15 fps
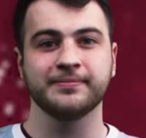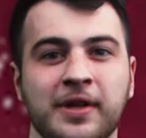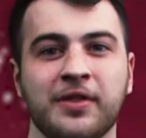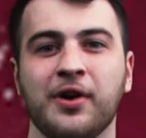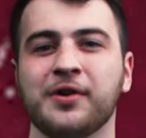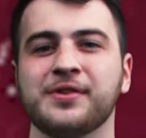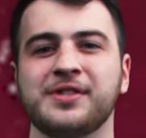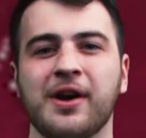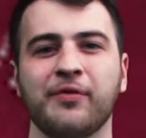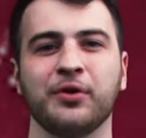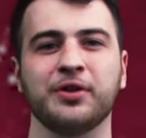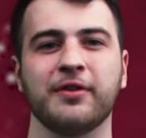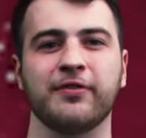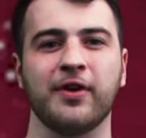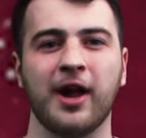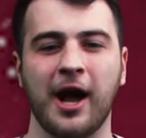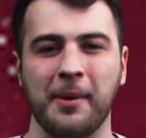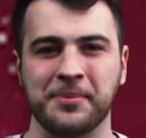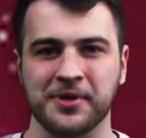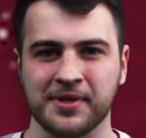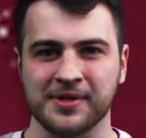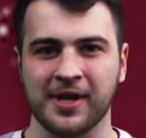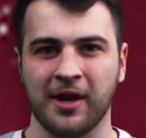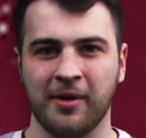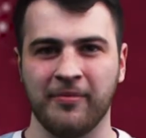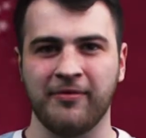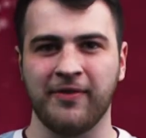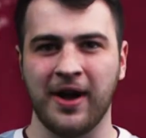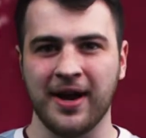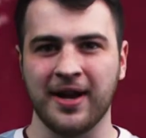There are several different options to help
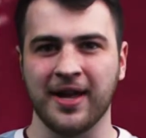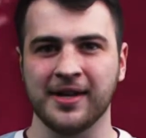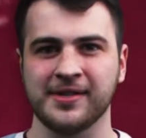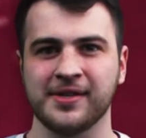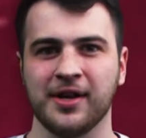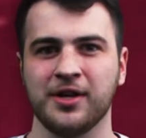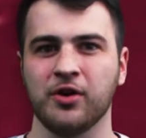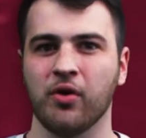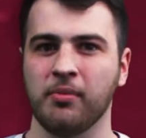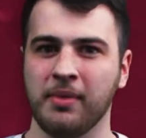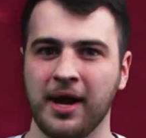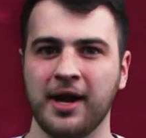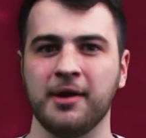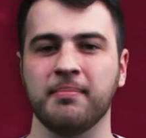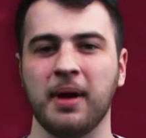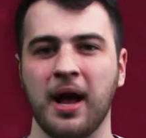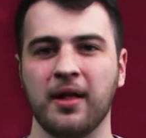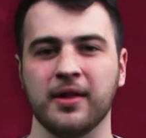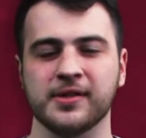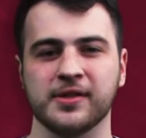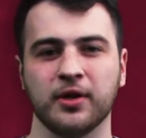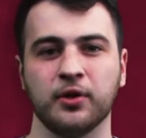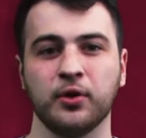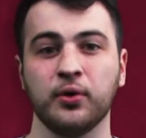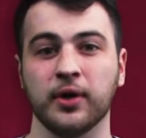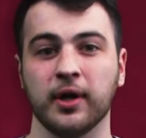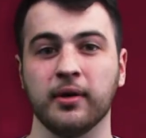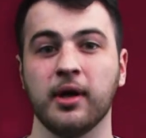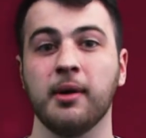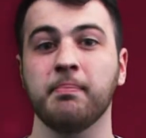finance your remaining balance,
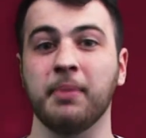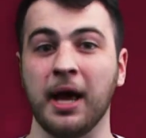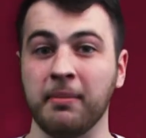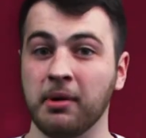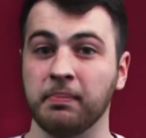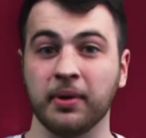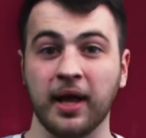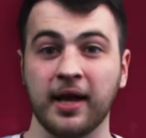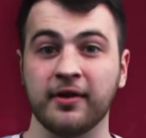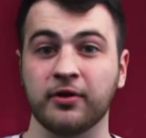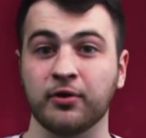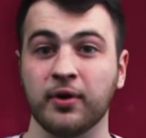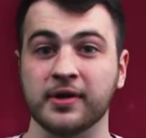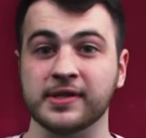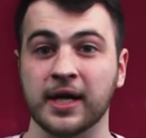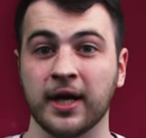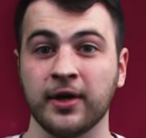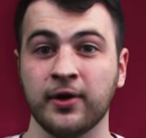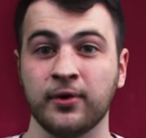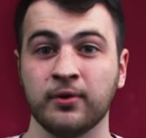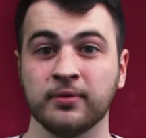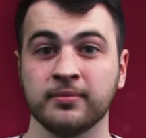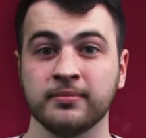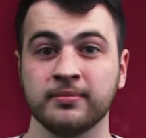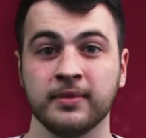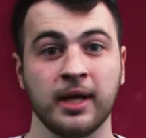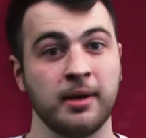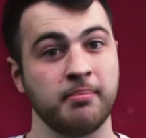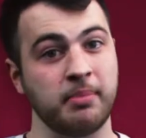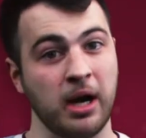including payment plans through SIU,
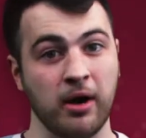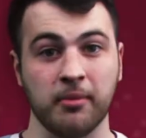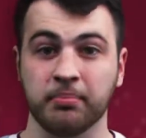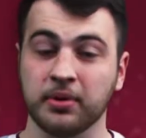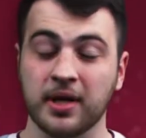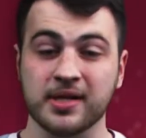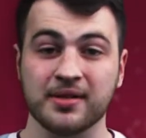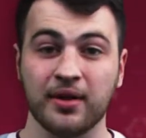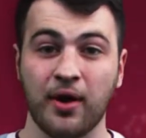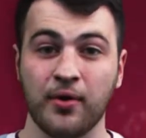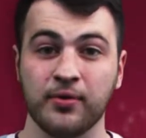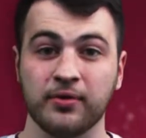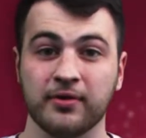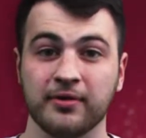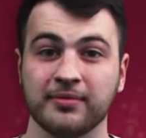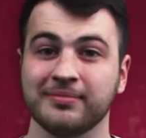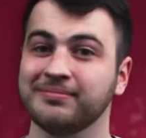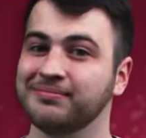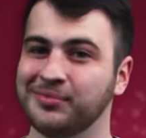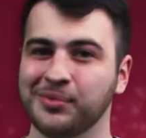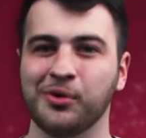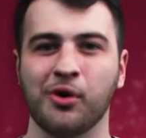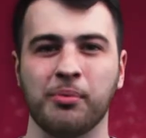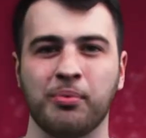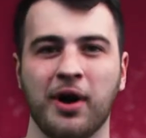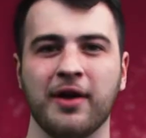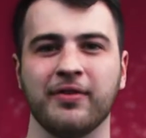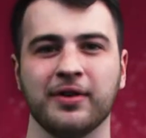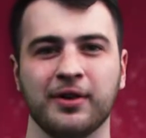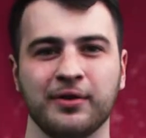Parent Plus loans, or
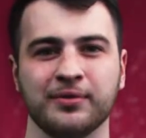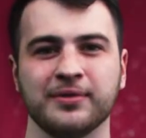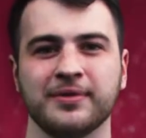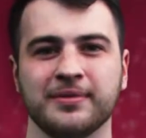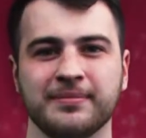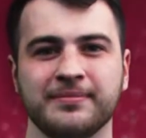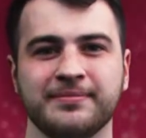private loans.